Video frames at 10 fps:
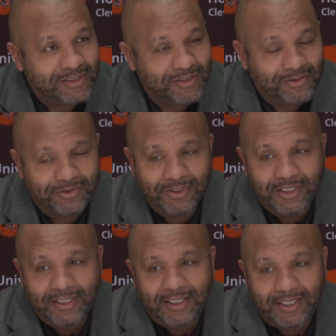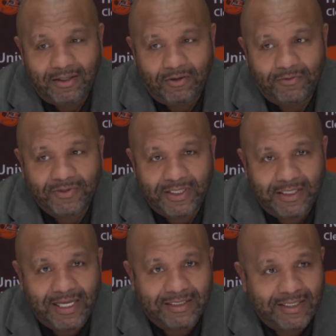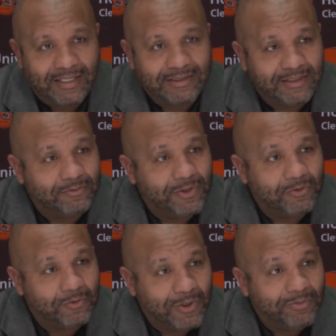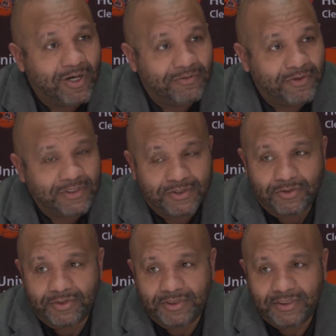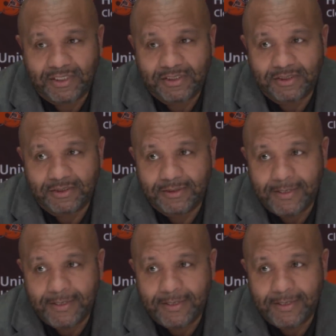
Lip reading: So hopefully a lot of that goodwill will rub off on this organization.